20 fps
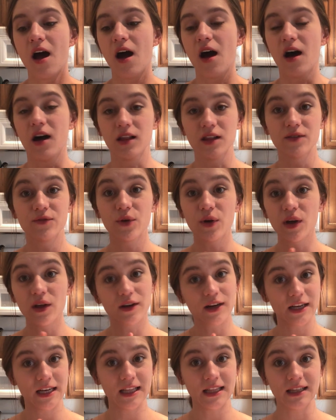olive oil
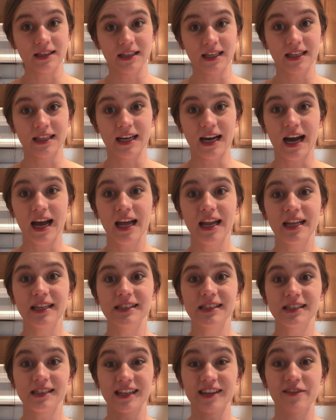or anything like that
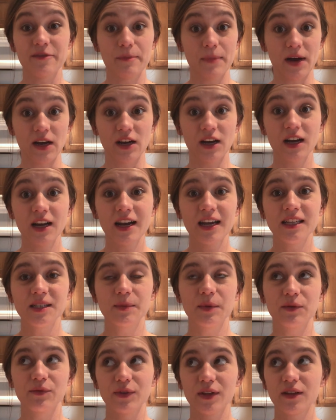instead of butter has
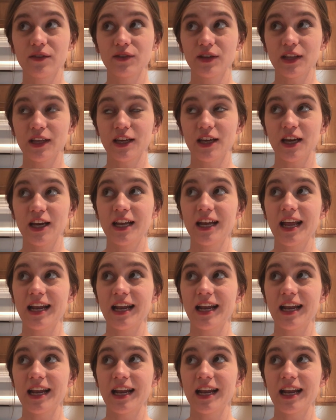been really, really good.